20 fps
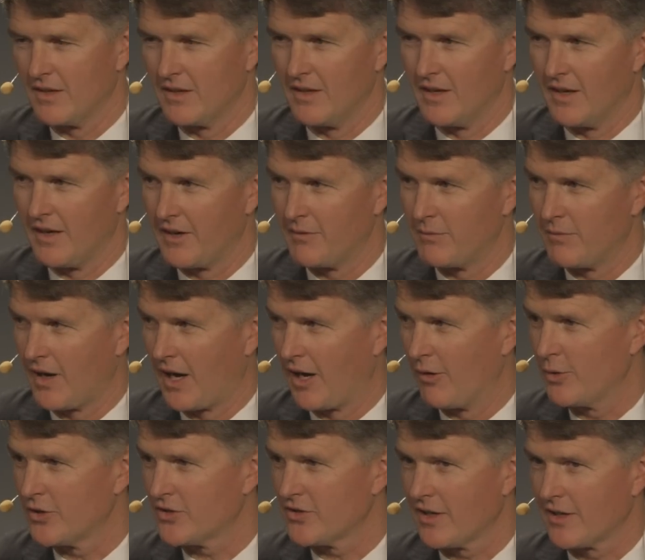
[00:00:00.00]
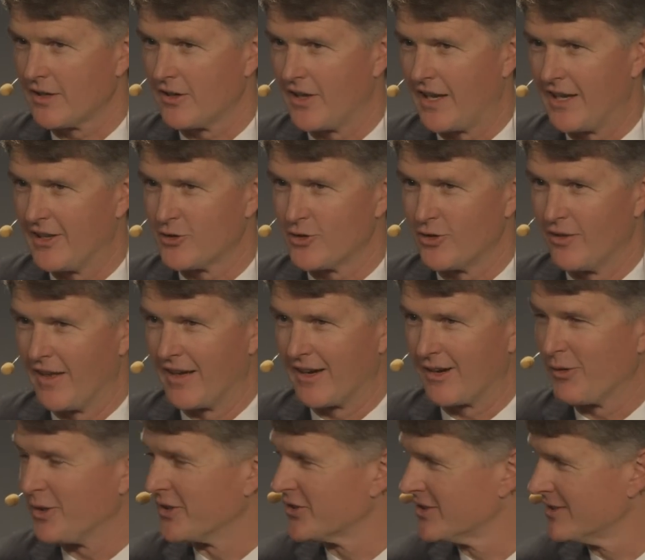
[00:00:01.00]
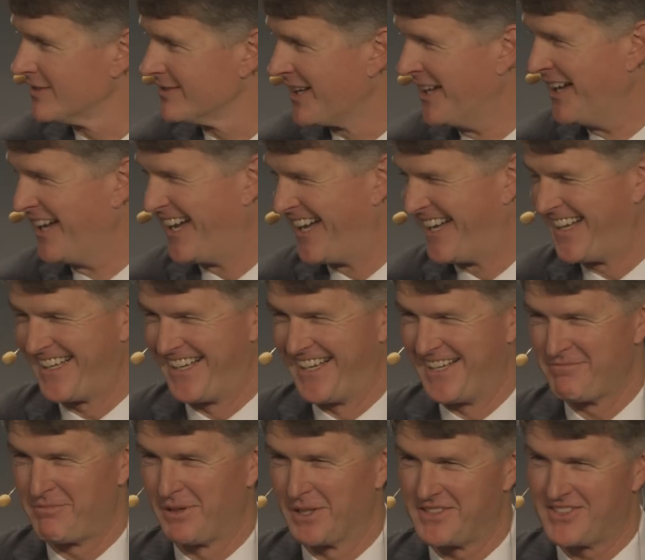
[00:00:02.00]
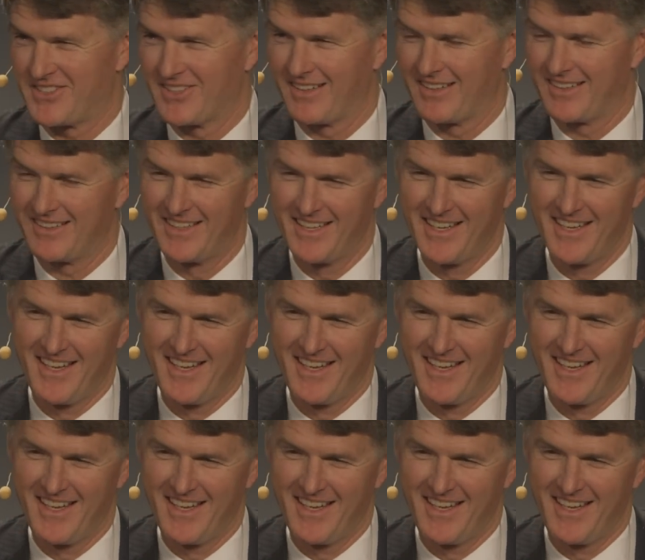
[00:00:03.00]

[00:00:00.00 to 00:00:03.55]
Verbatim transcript: Yeah, I, I wish I could answer that question, but uh,